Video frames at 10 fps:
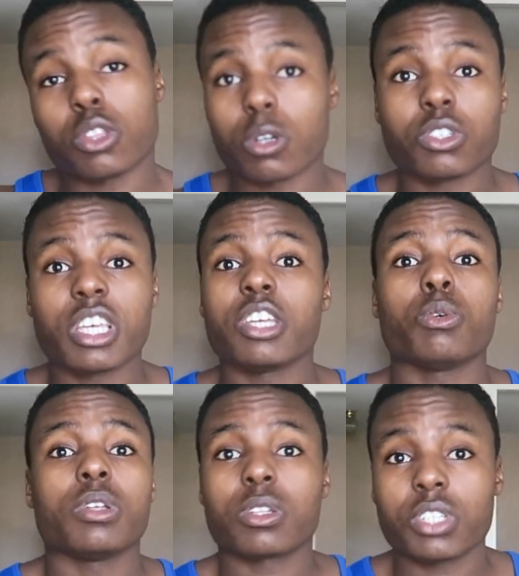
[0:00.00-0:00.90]
third set, you
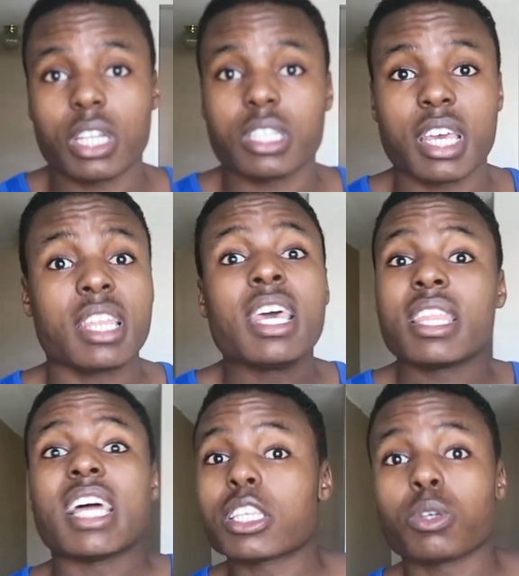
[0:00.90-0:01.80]
do another set of 10.
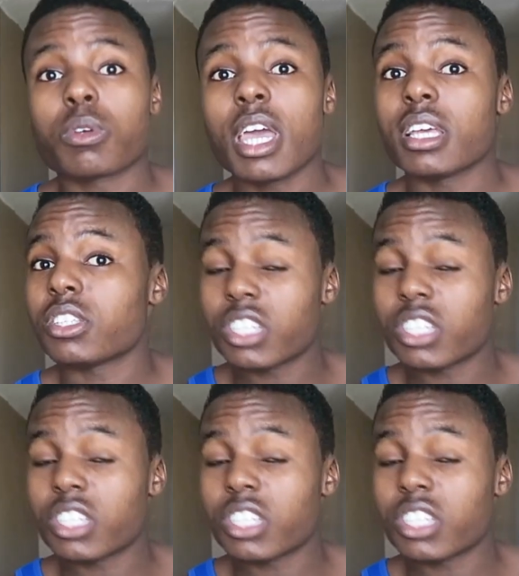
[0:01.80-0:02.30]
That's okay,